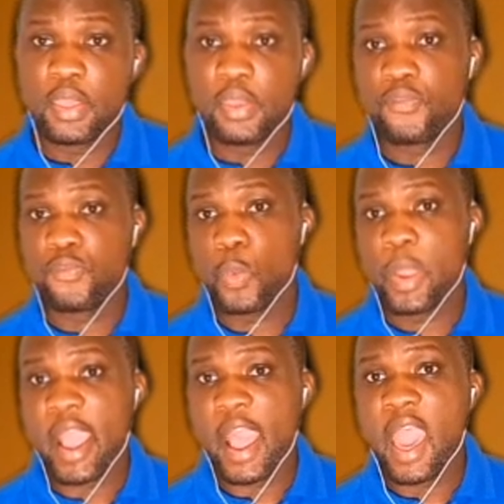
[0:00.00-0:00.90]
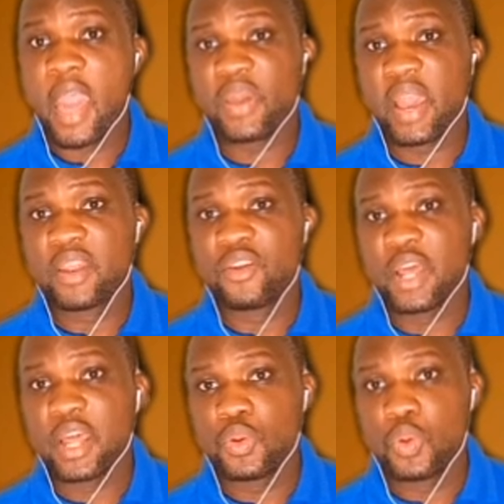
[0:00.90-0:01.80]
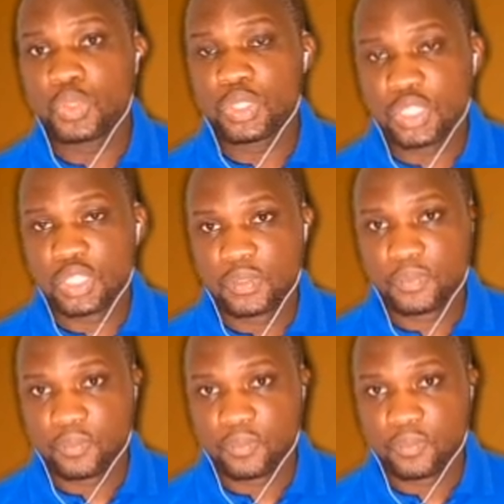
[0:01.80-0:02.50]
If we add another note